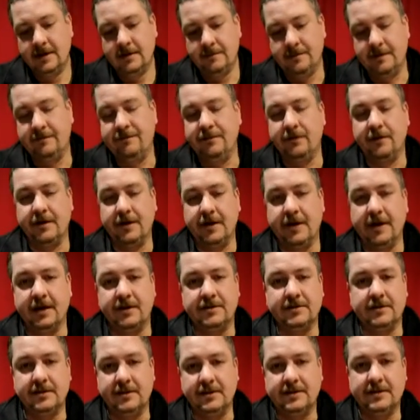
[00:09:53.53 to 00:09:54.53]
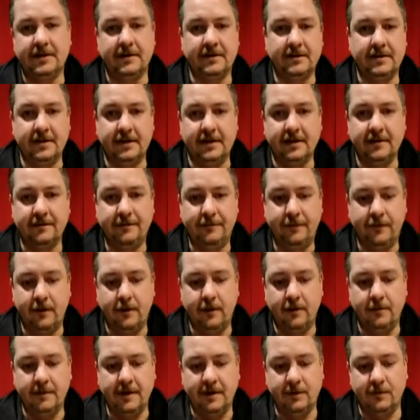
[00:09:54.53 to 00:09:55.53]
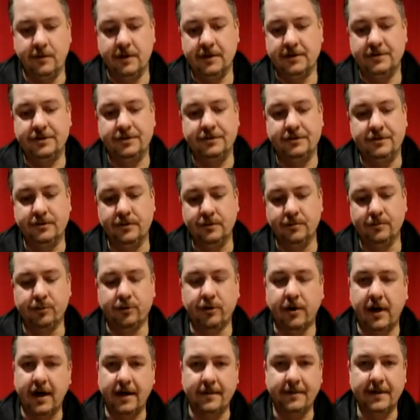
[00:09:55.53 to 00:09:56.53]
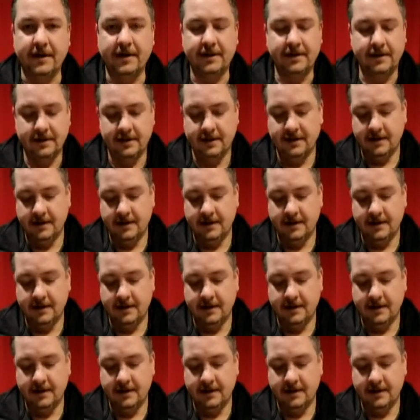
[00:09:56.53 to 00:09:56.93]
before you actually start to get foam. And once you do prime it,